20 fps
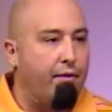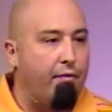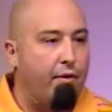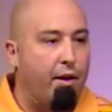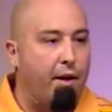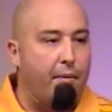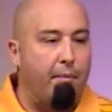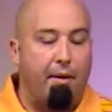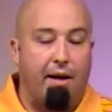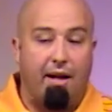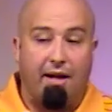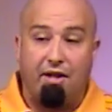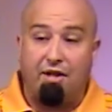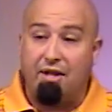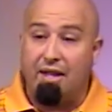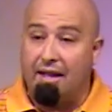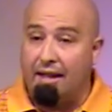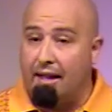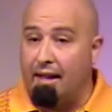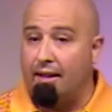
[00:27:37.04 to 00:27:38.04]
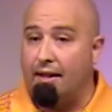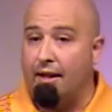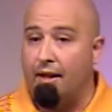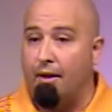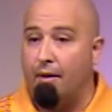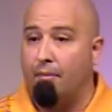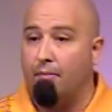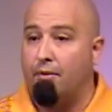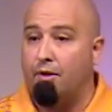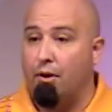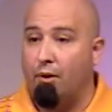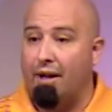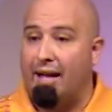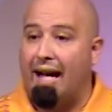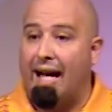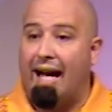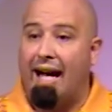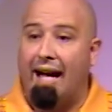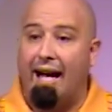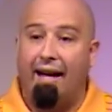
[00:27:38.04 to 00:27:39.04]
from uh, sending them to a
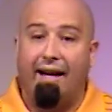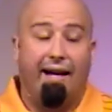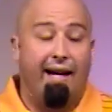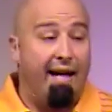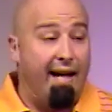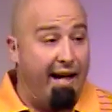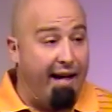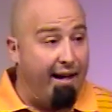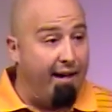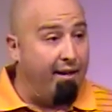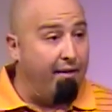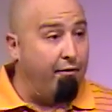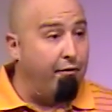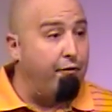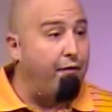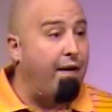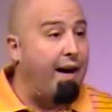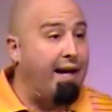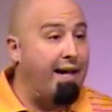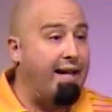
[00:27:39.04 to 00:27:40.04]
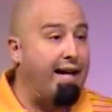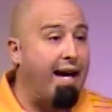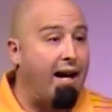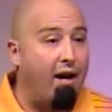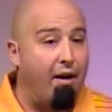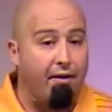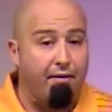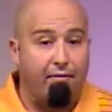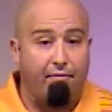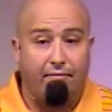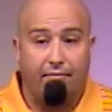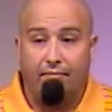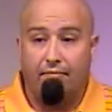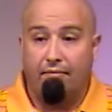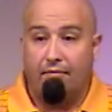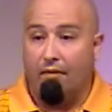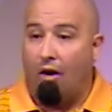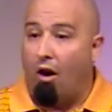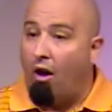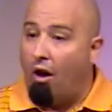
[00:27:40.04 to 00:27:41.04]
guy and finding out
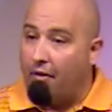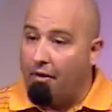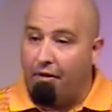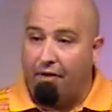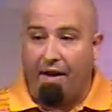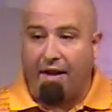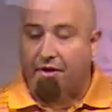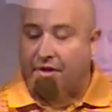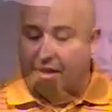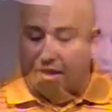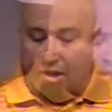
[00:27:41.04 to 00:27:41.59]
all the things that